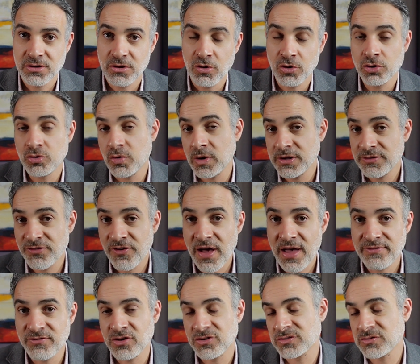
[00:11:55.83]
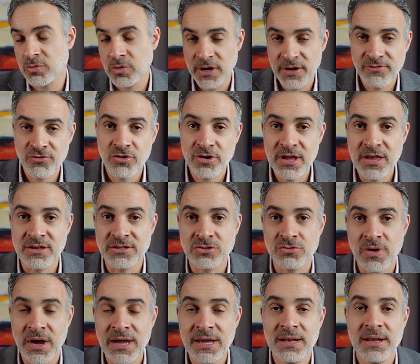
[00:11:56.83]
or 25 years, whatever it is,
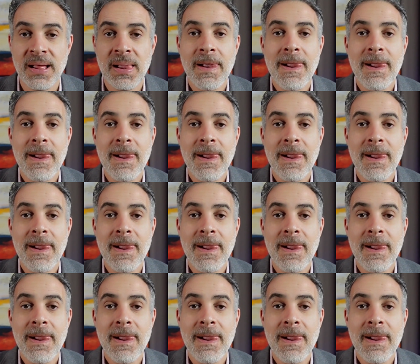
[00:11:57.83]
right?